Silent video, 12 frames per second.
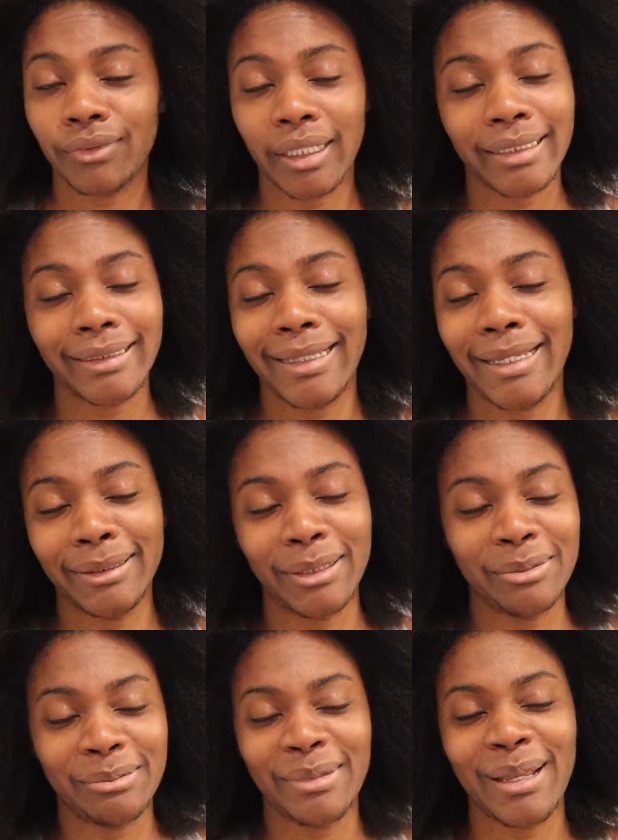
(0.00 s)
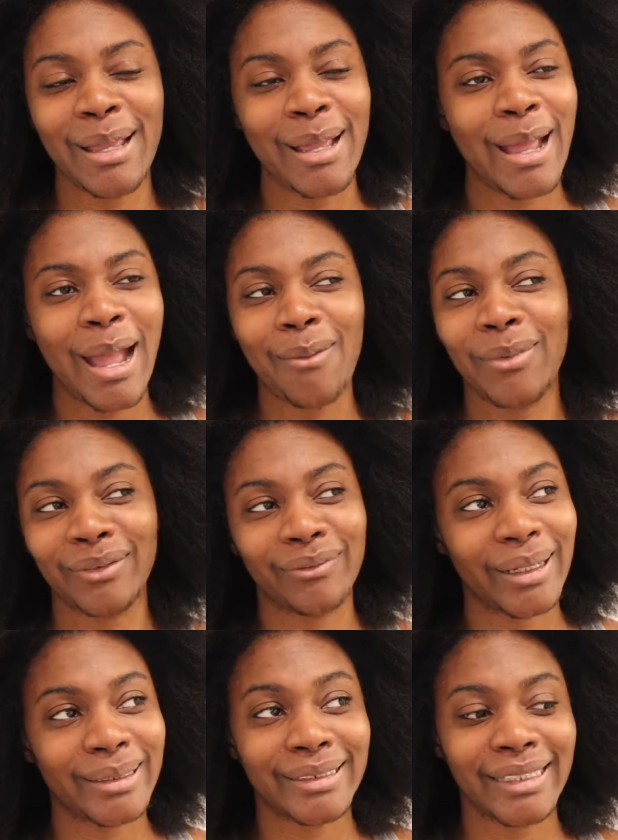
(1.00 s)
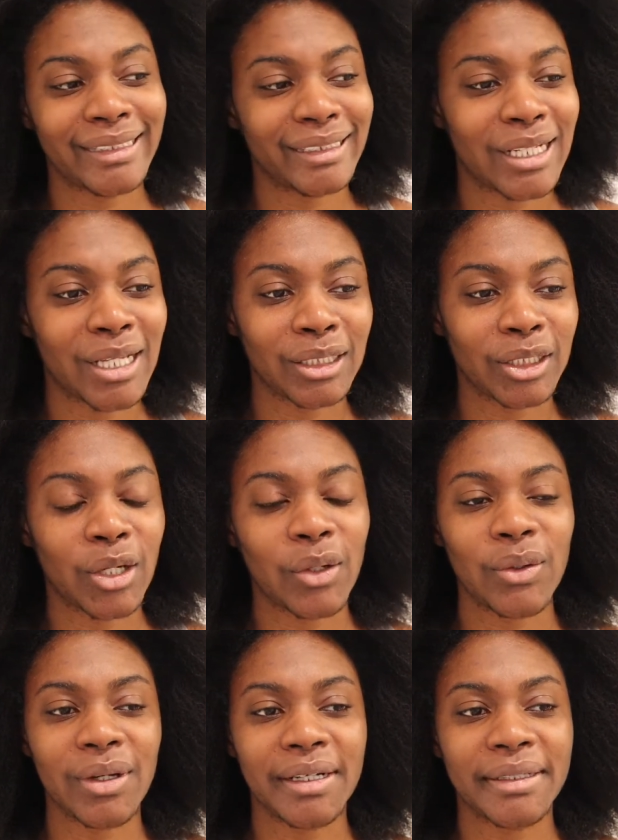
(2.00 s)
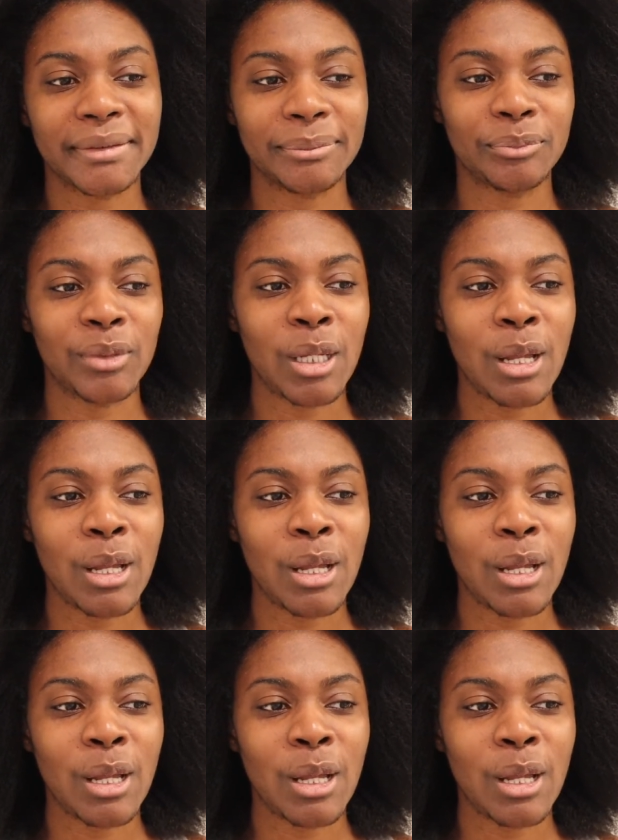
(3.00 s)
ready to let the color go.